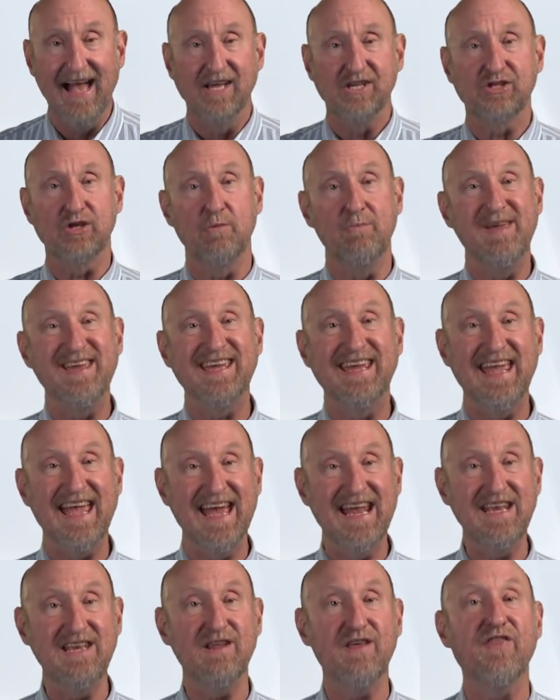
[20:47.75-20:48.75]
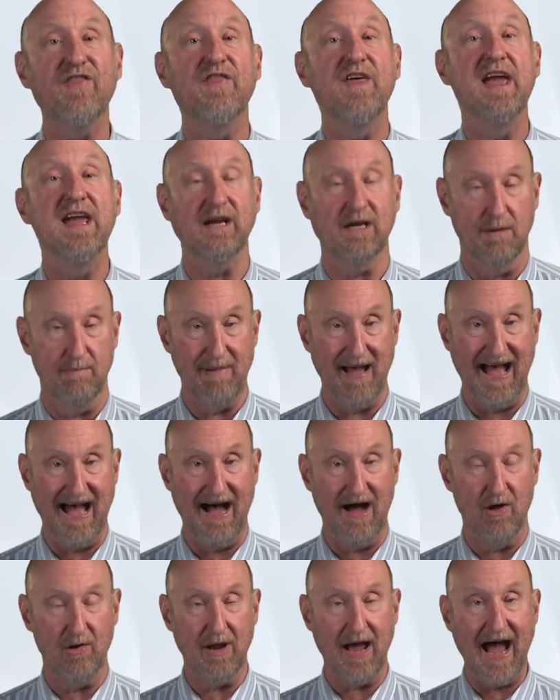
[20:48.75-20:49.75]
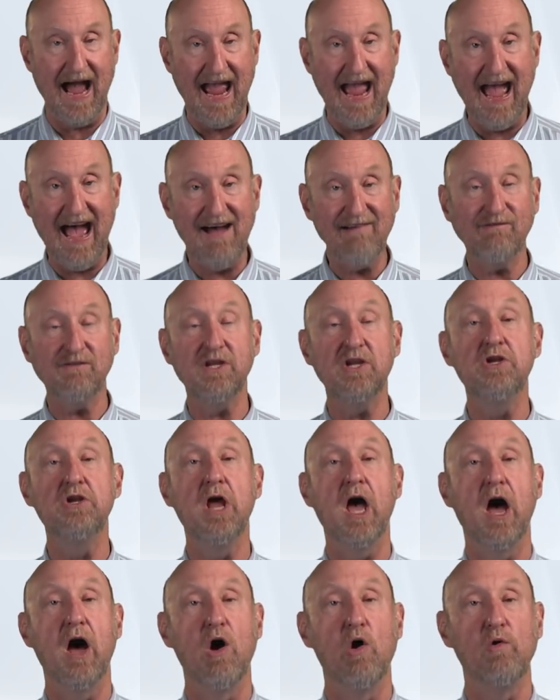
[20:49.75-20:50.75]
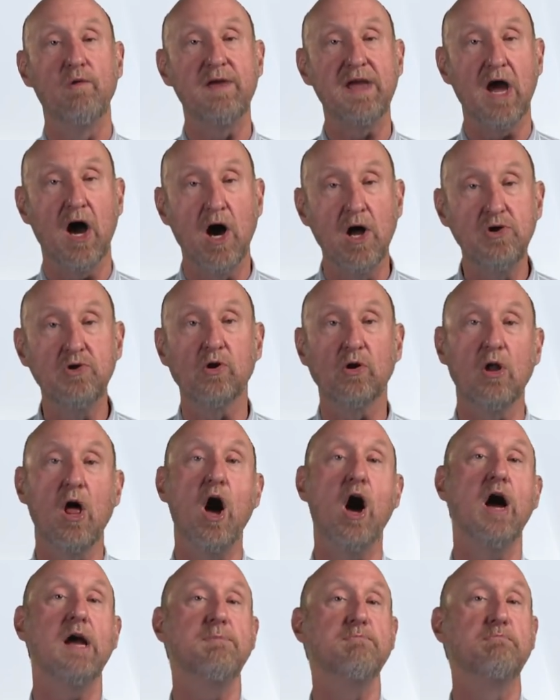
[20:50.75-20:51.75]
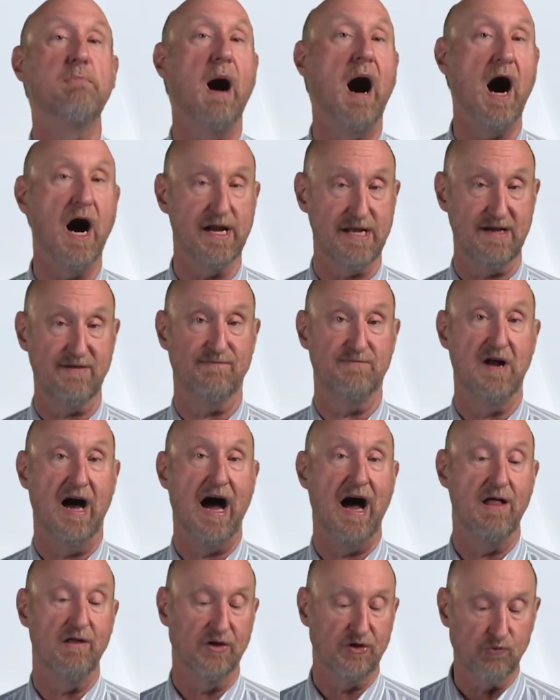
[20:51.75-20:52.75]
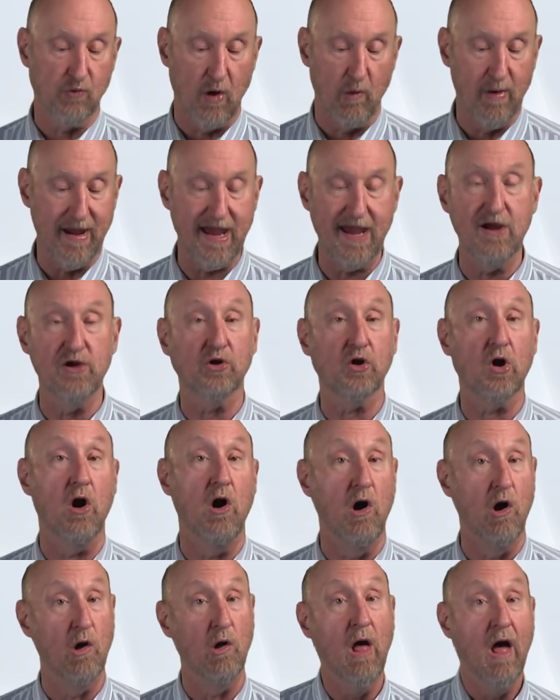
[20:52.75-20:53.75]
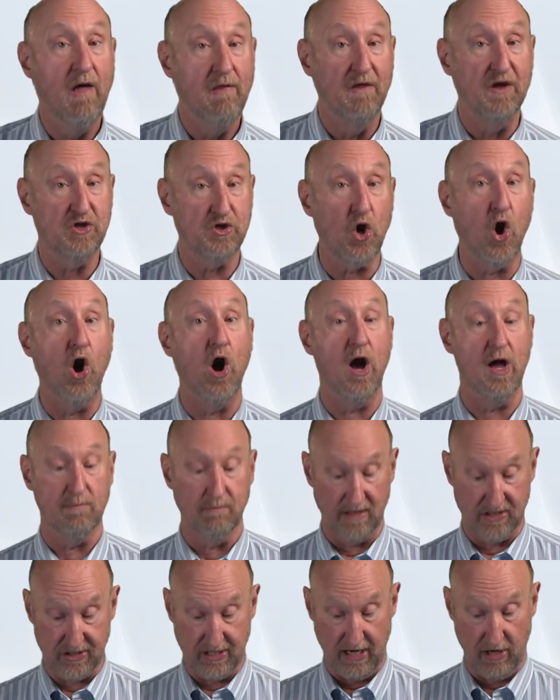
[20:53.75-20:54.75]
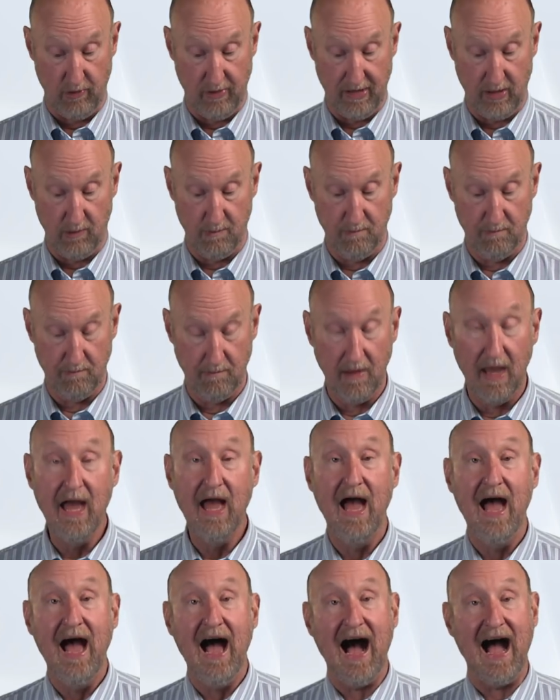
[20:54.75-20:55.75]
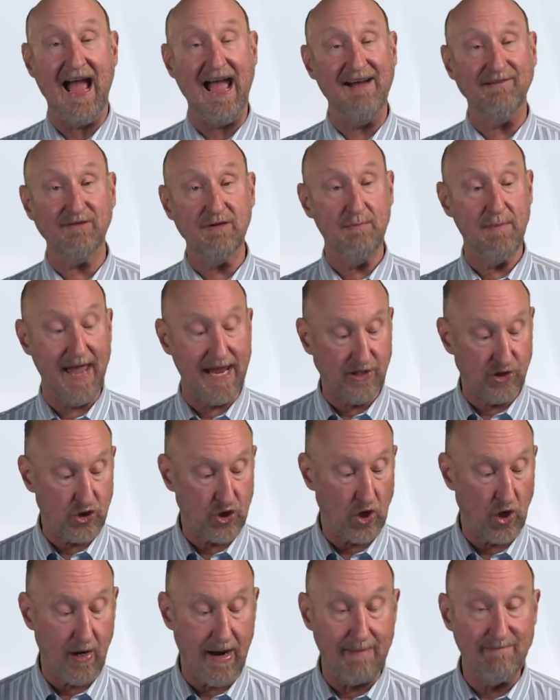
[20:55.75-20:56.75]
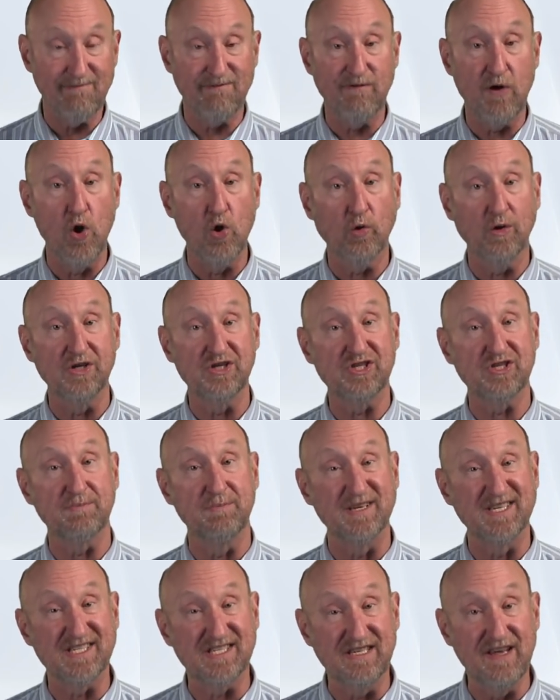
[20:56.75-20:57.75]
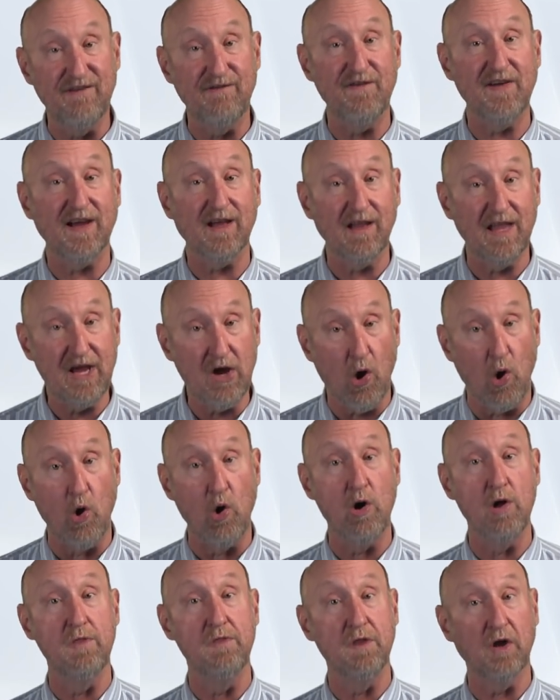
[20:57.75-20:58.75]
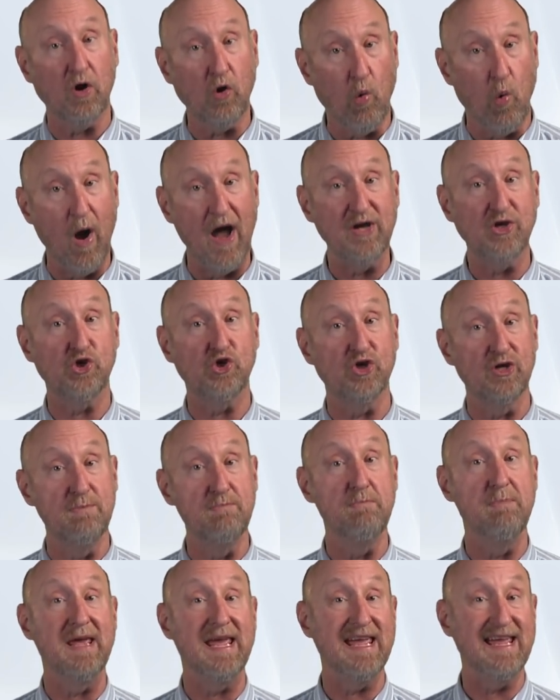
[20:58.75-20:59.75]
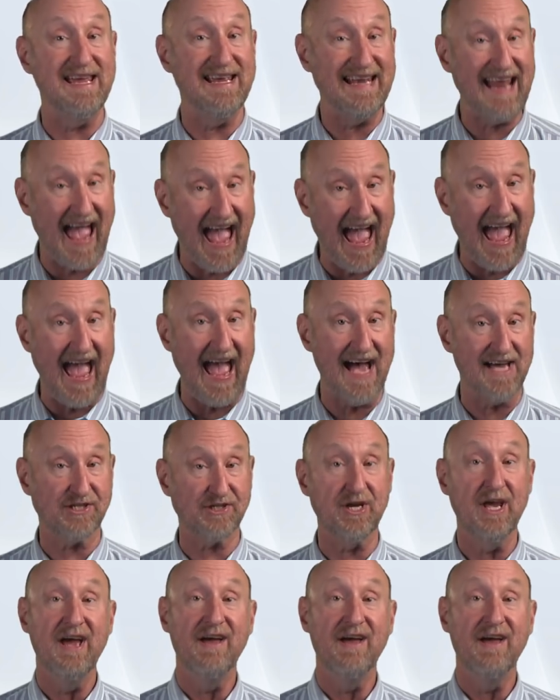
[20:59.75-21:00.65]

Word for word: So begin to think about, I have to know the underlying body of knowledge, what we here call the taught material. I have to make sure I'm focused specifically on the question being asked